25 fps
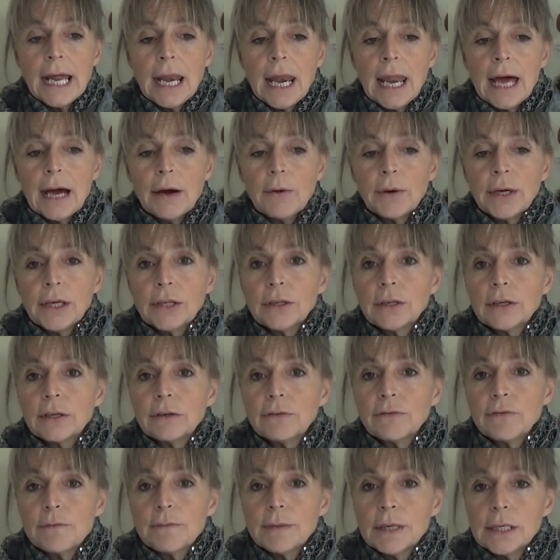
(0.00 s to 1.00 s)
allowing the
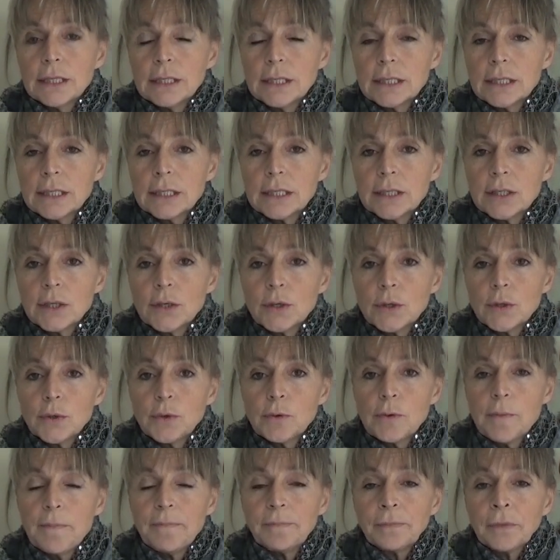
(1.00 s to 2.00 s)
government
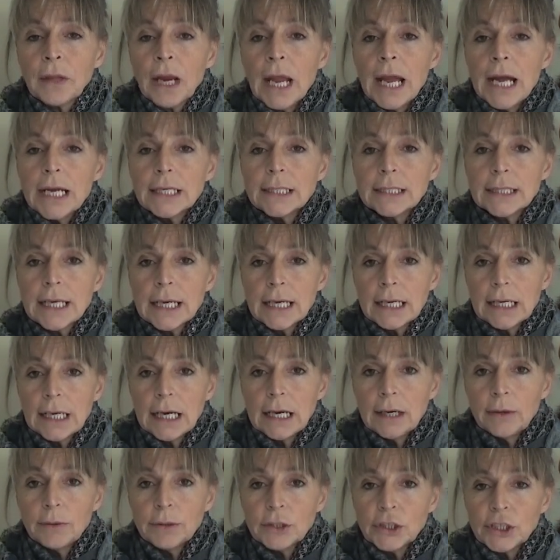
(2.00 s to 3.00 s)
to
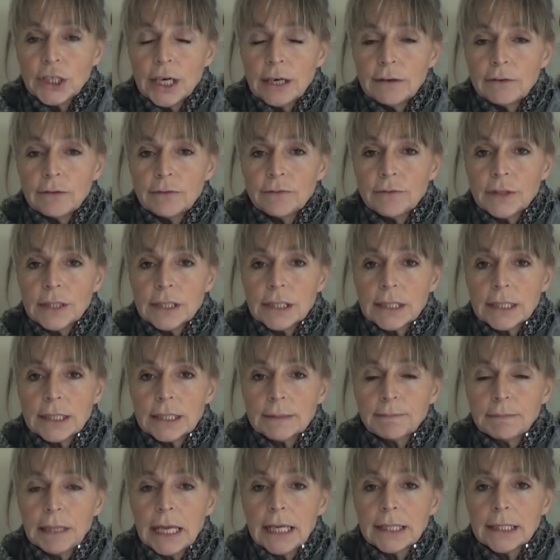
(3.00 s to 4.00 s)
take our share of
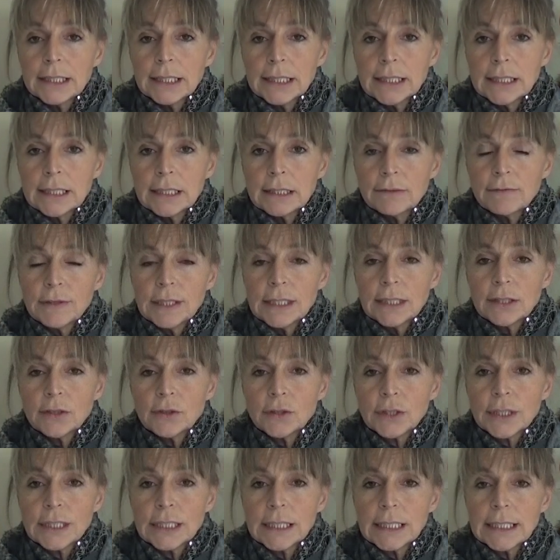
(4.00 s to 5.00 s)
this planet and its
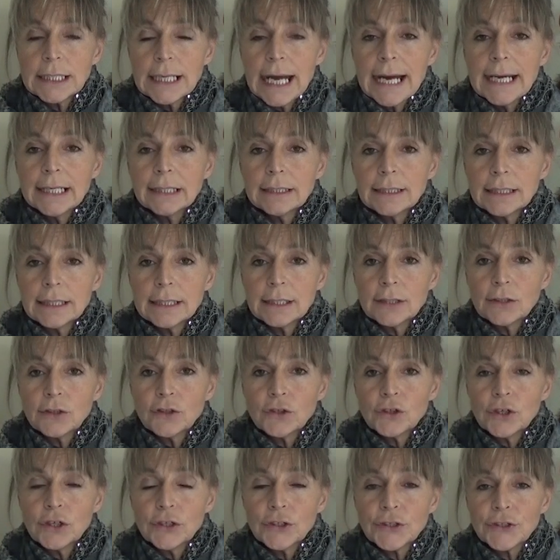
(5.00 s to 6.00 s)
resources held in
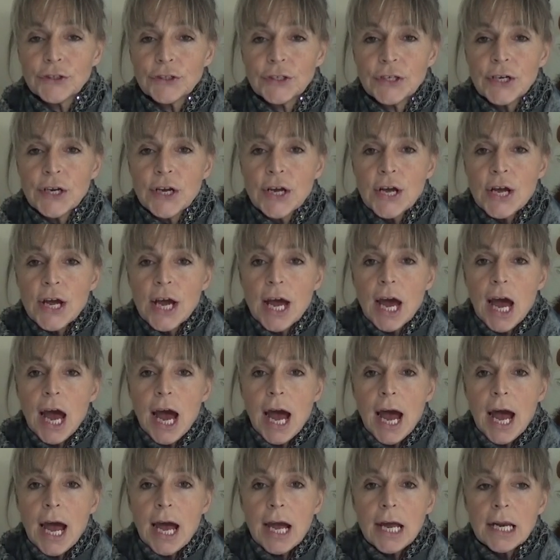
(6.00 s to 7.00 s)
trust
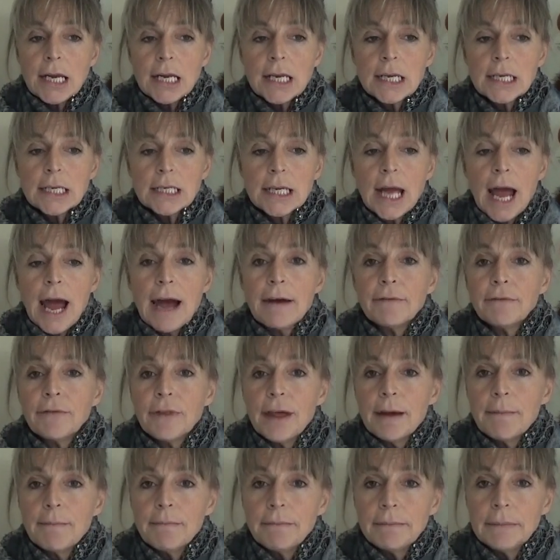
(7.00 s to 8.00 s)
and have
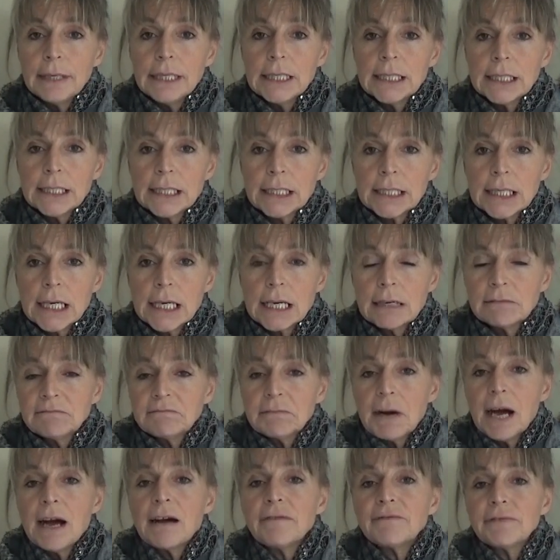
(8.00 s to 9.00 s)
them minister
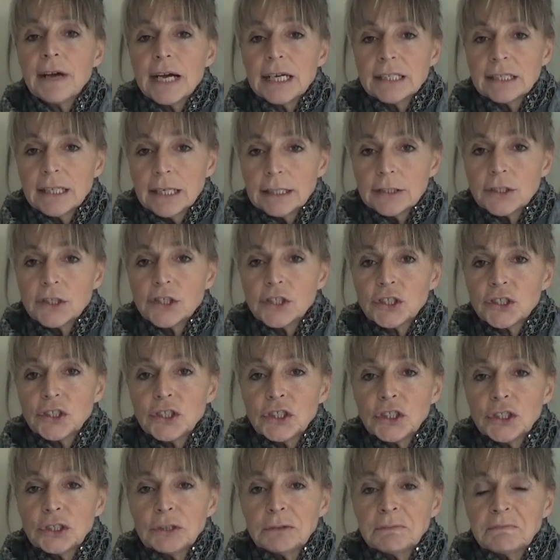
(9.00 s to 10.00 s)
our
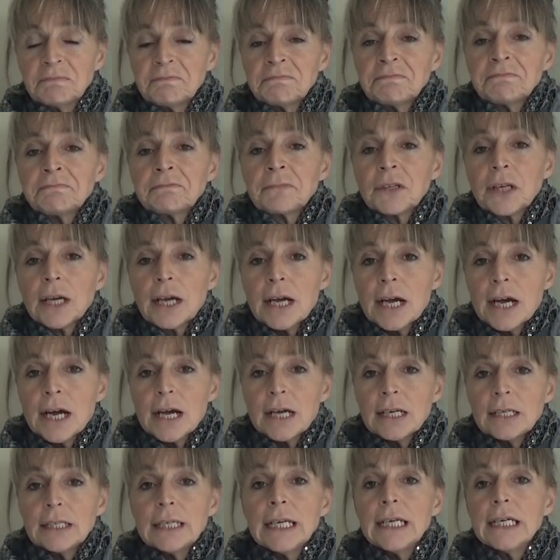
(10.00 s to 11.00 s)
financial
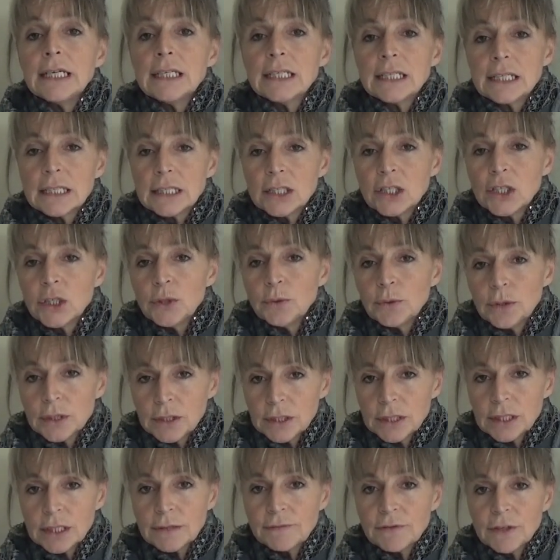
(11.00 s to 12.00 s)
needs to
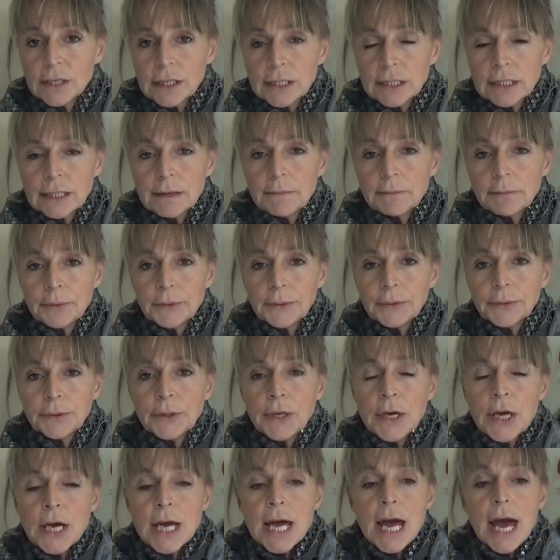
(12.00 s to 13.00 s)
us, for
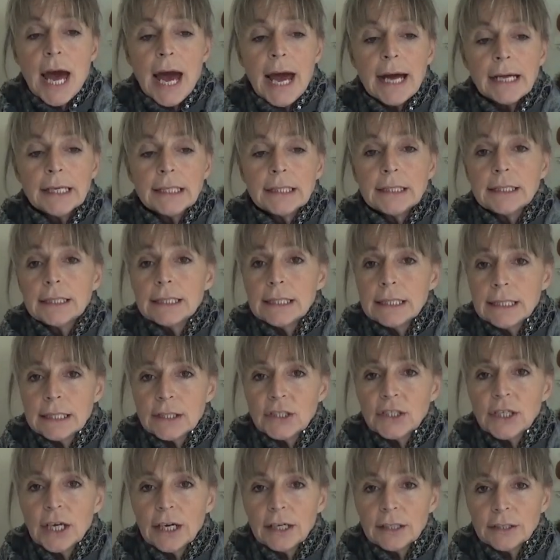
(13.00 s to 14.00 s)
example, and
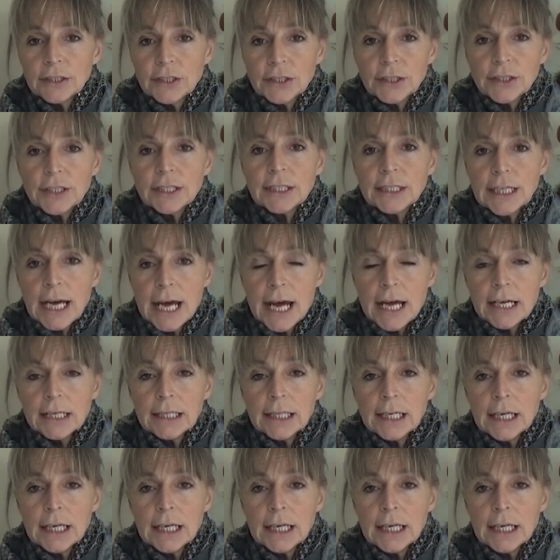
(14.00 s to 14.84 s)
discharge the debt.